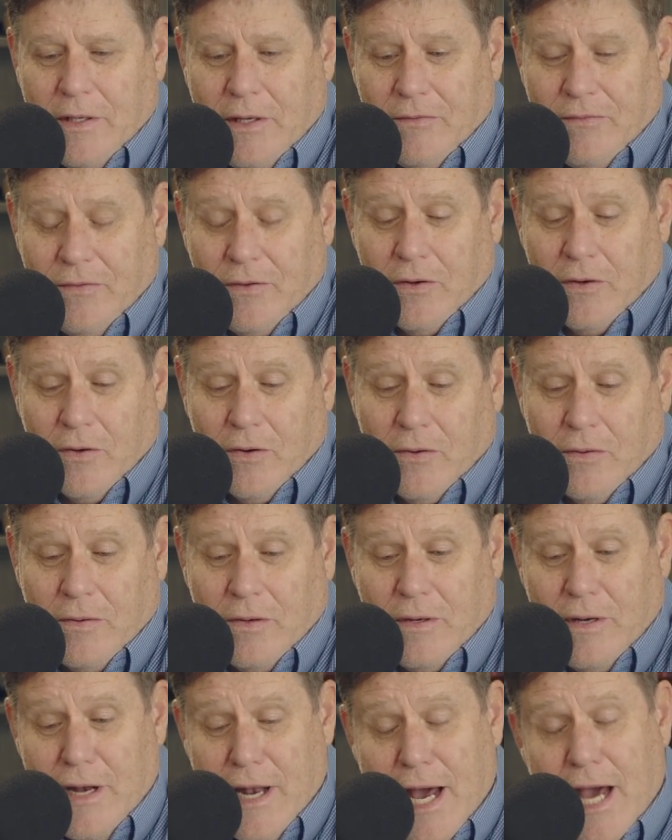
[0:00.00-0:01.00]
If
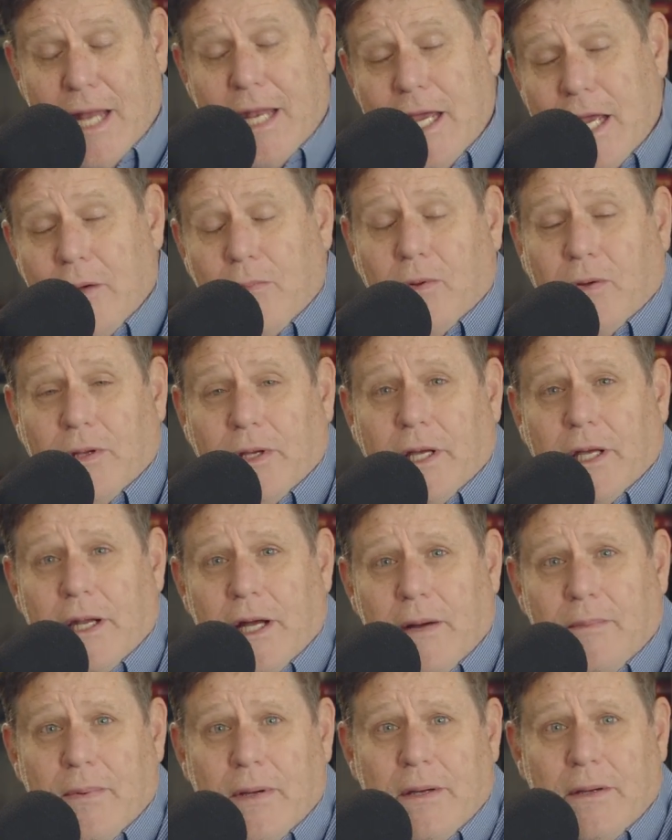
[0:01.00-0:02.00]
you're not able to
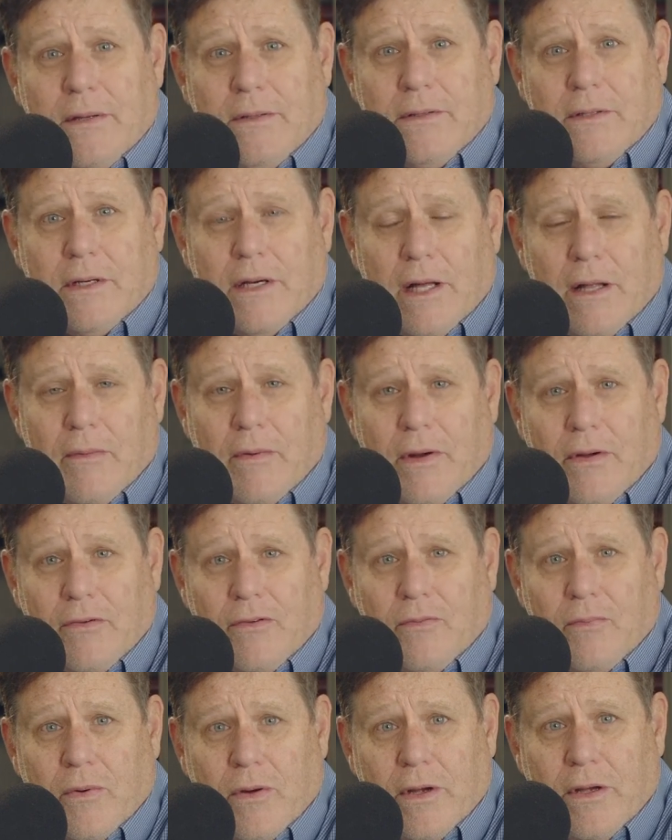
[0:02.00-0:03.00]
get up to Colorado
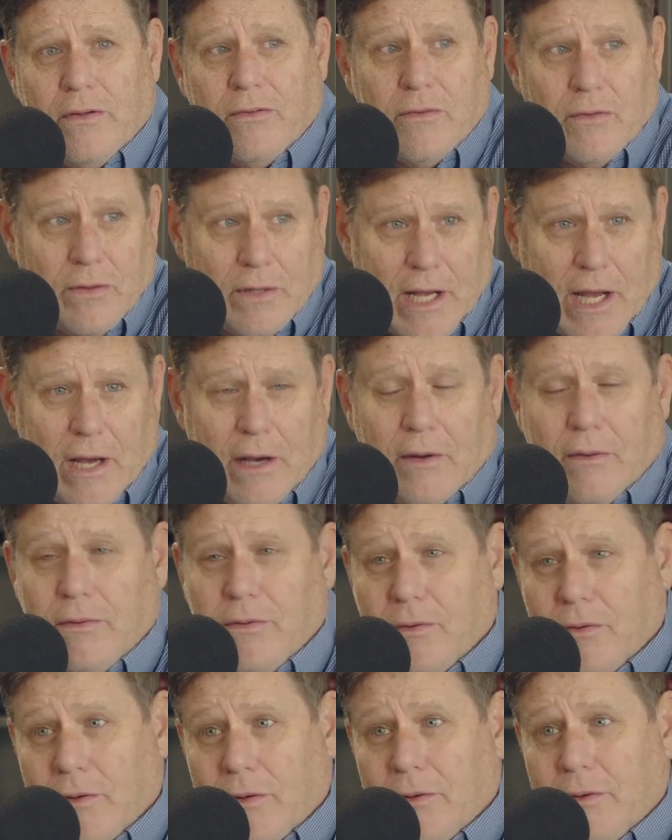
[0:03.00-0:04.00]
Springs or
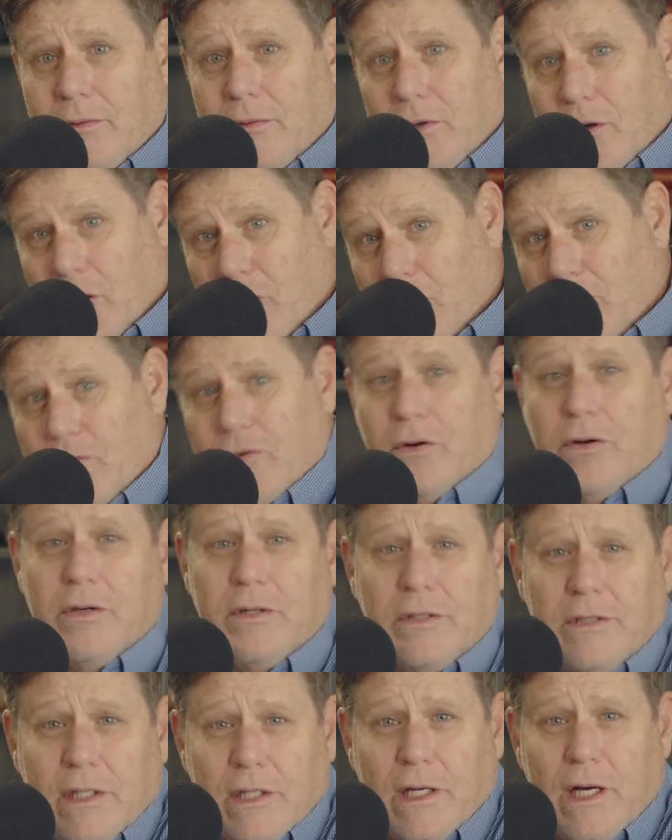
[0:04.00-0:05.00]
down or
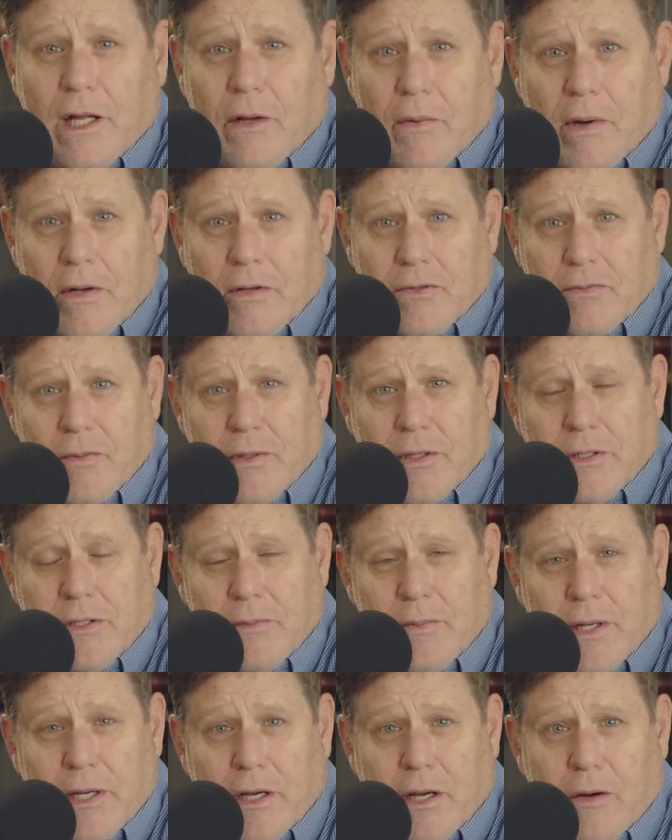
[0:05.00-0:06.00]
over to Colorado
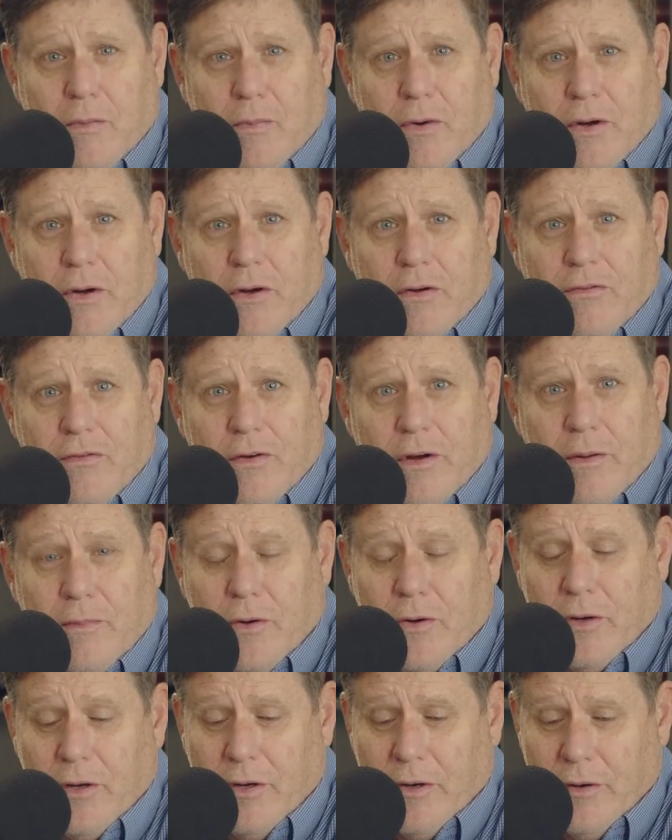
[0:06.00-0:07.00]
Springs, depending on where you're
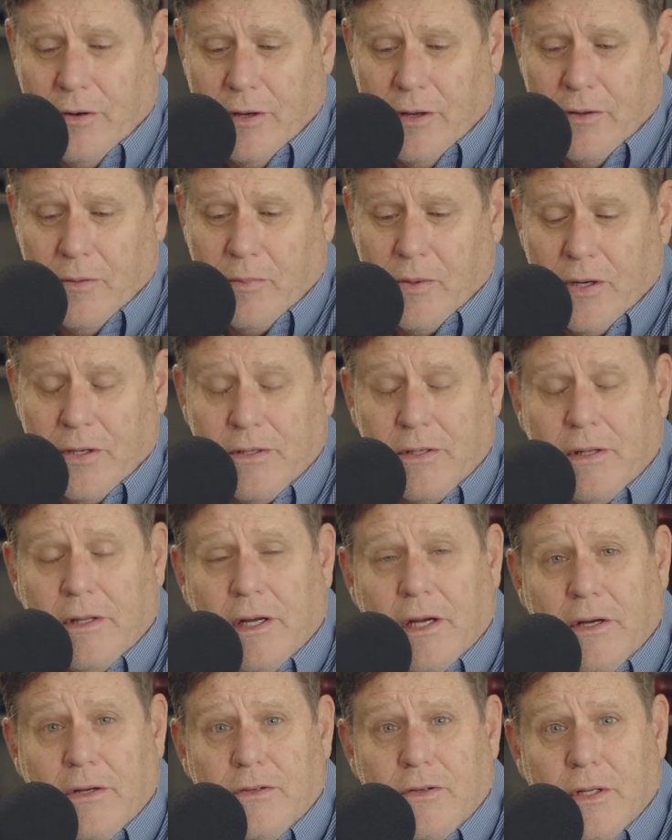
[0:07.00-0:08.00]
from, or you're in other parts of
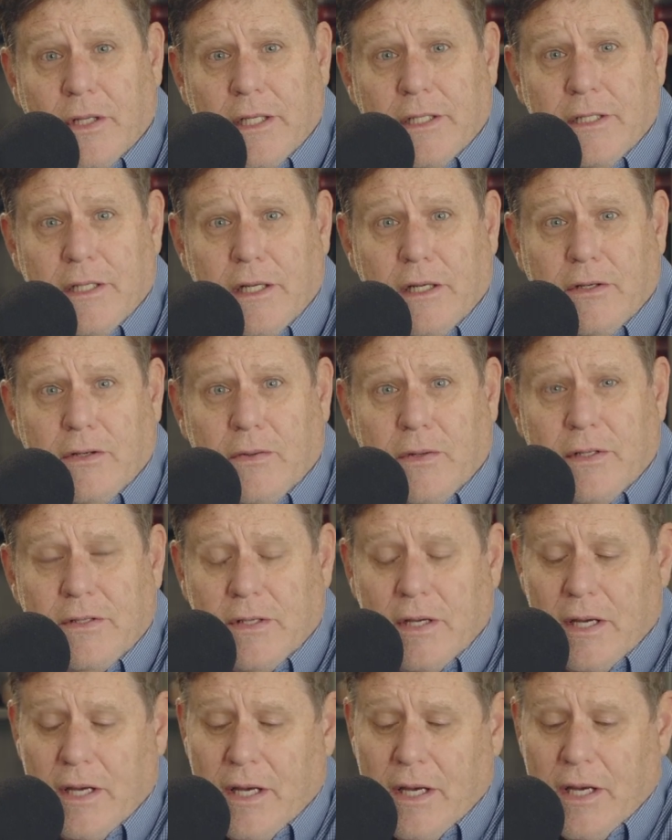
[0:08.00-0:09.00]
the country listening to
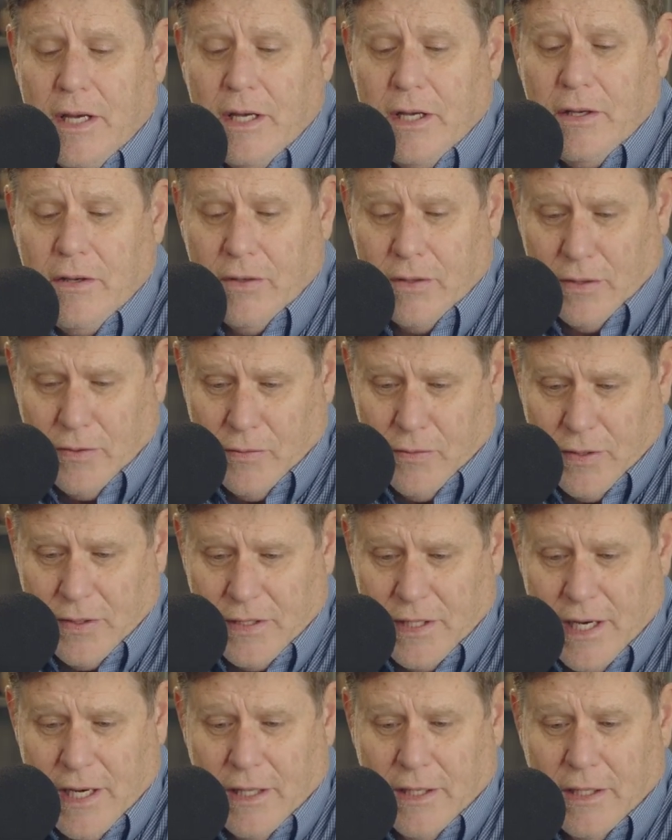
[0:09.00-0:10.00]
us, you can
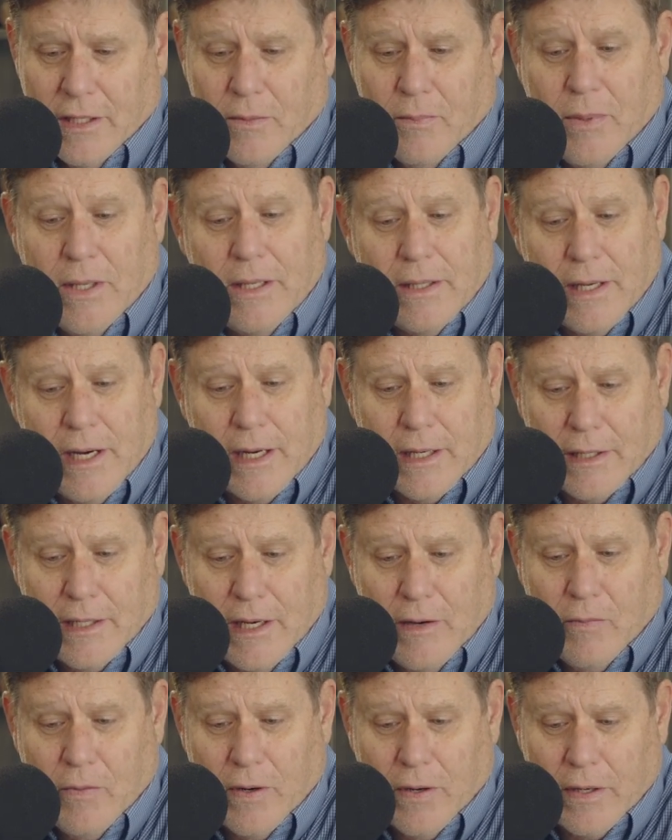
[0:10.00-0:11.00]
always dial into Peacock
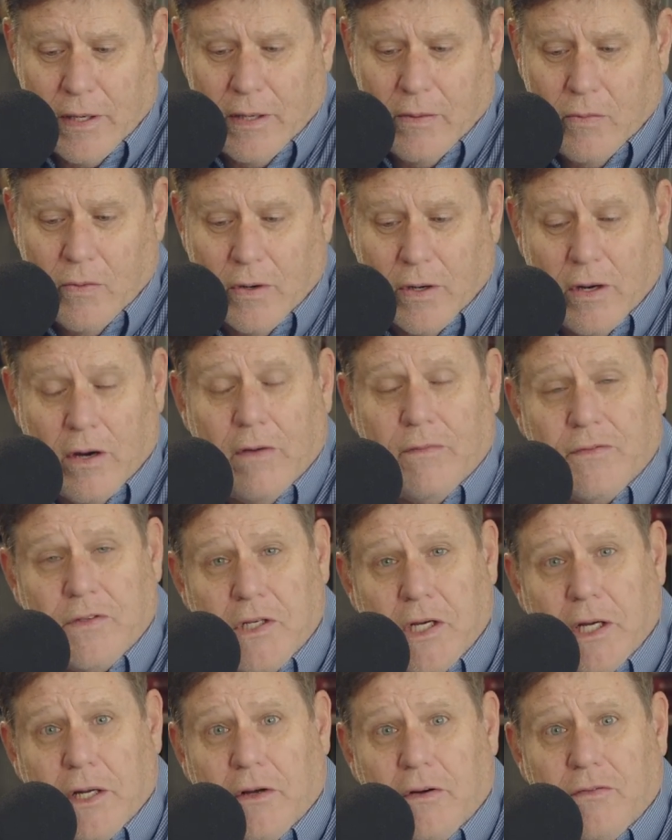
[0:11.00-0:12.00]
Network or Golf
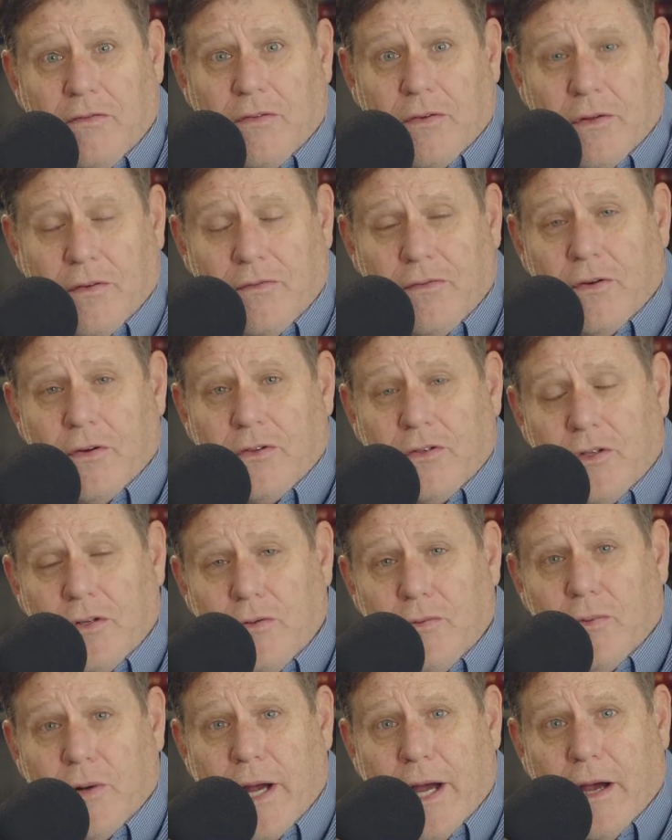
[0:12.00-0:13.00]
Channel for the first
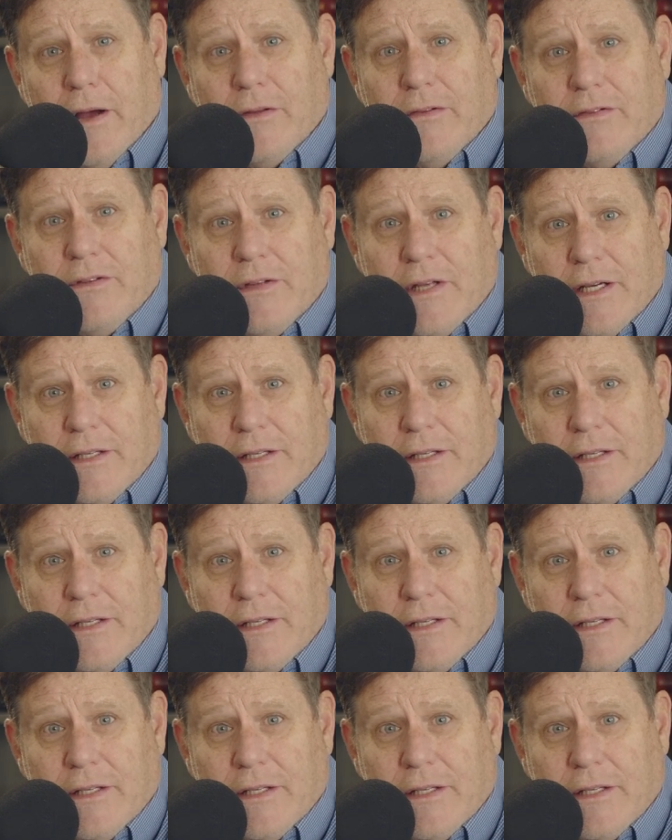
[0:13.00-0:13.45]
2 rounds.